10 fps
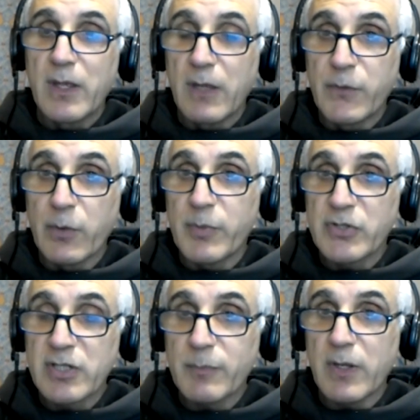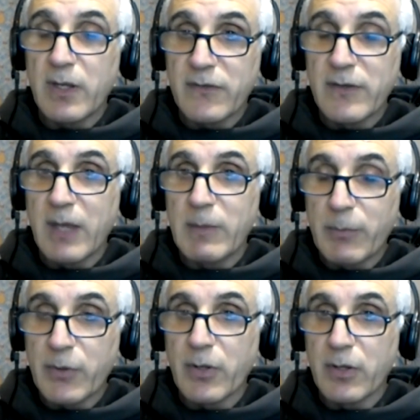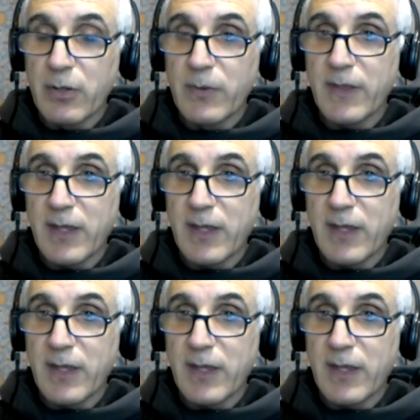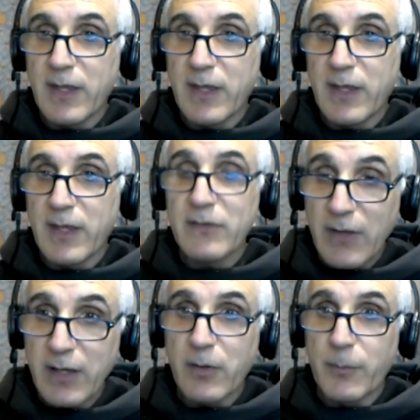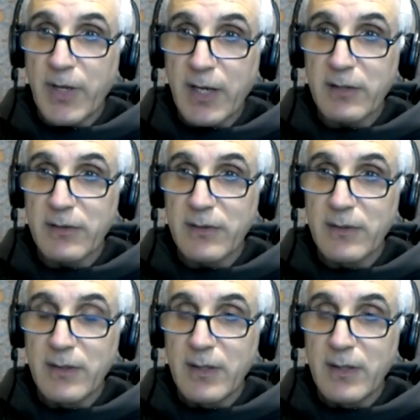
If your bishop is naming Bergoglio in the canon of the Mass, he is a psychopath